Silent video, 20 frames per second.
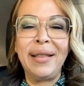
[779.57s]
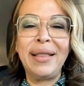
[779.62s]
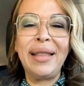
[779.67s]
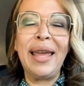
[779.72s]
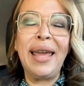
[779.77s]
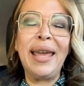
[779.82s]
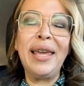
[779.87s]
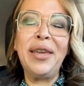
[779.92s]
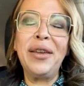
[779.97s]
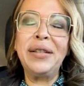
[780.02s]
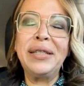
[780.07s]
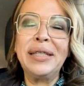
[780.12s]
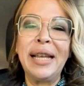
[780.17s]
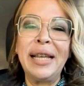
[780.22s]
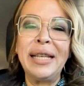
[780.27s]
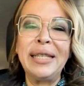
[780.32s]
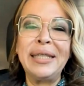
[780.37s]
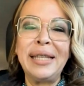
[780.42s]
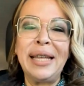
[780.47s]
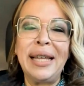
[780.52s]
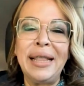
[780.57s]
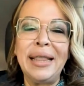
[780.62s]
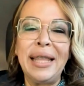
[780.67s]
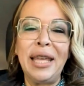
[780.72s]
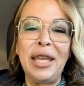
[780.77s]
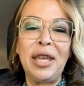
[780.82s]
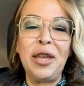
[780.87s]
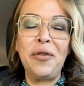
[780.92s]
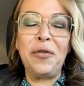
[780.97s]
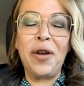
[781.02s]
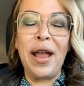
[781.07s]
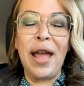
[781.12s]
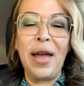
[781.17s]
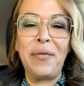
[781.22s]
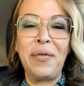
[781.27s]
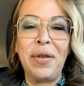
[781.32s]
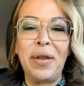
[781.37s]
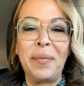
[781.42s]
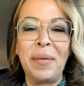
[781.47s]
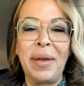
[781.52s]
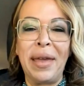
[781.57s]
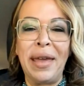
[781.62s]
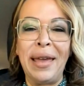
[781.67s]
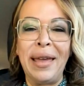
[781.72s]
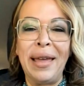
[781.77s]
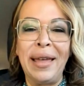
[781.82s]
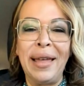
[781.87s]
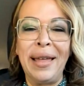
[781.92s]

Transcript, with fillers: Thank you, Jason. Thank you for having me.